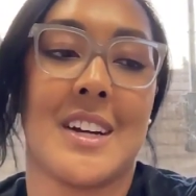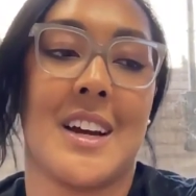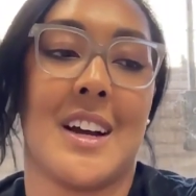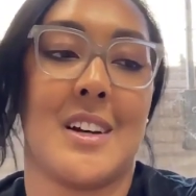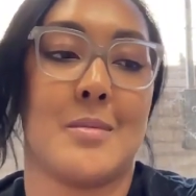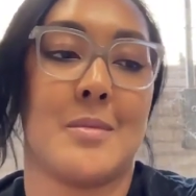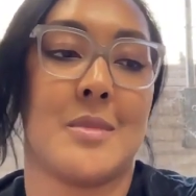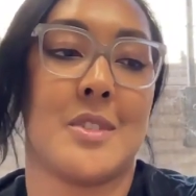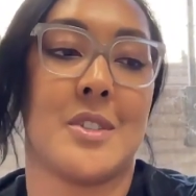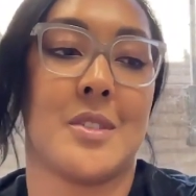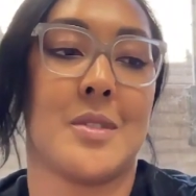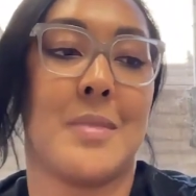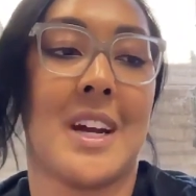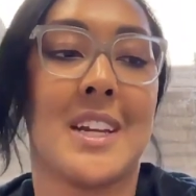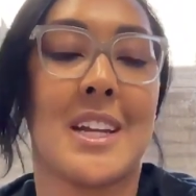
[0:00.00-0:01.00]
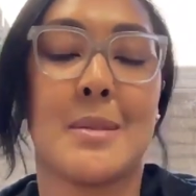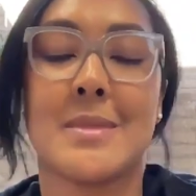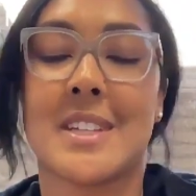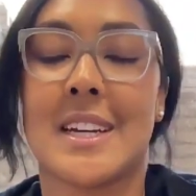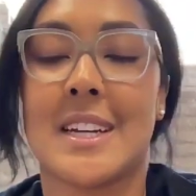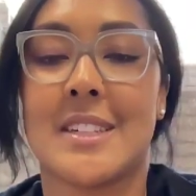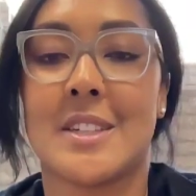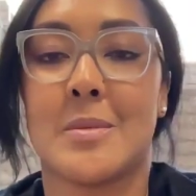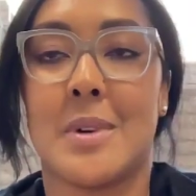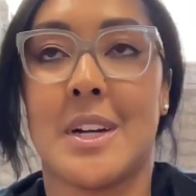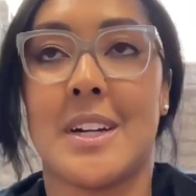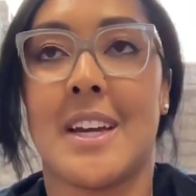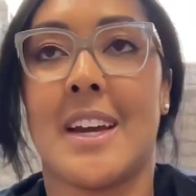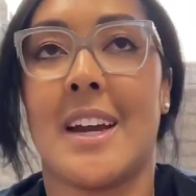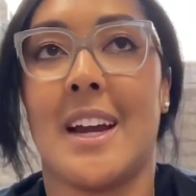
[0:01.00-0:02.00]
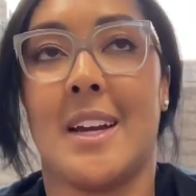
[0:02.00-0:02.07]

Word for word: Um, so my name is Acacia Barnett.